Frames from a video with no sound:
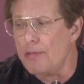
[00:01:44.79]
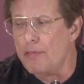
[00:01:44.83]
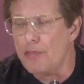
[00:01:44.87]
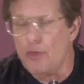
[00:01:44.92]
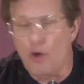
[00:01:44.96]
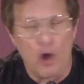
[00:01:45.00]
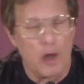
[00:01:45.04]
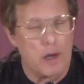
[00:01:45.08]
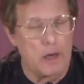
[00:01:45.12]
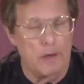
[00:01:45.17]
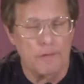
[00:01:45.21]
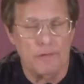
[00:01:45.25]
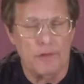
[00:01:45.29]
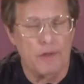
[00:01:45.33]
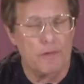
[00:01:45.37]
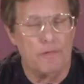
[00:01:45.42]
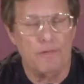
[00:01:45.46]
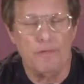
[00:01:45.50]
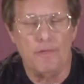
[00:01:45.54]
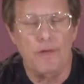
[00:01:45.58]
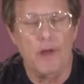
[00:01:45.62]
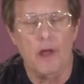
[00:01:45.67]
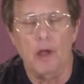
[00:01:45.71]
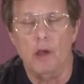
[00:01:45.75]
thought of the
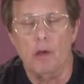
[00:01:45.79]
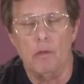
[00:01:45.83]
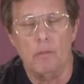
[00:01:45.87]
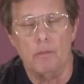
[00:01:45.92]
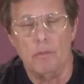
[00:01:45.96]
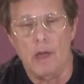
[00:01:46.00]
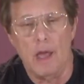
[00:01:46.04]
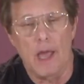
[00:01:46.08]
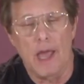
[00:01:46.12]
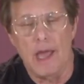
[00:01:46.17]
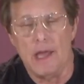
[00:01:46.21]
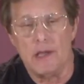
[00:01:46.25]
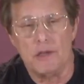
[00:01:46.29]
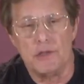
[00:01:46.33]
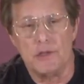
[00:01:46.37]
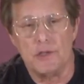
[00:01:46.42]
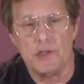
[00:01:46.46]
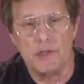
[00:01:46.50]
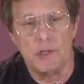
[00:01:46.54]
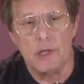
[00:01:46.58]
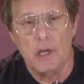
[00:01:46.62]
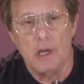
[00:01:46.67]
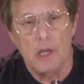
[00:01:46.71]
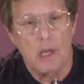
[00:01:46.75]
film
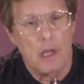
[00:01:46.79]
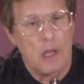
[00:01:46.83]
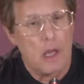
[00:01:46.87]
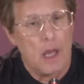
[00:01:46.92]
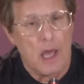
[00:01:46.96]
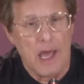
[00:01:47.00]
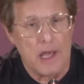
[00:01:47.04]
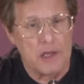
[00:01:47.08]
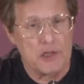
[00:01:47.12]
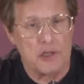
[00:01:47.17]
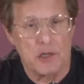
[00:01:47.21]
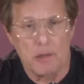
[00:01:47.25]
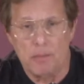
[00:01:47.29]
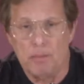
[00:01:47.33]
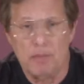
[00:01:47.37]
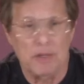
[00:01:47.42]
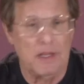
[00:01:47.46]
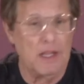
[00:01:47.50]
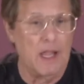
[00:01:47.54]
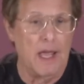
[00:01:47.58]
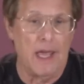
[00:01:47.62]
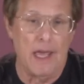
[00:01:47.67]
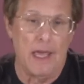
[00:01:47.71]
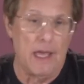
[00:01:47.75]
as a
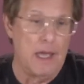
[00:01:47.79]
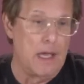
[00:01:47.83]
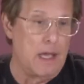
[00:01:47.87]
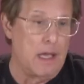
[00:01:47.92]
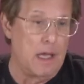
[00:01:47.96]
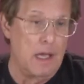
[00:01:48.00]
play.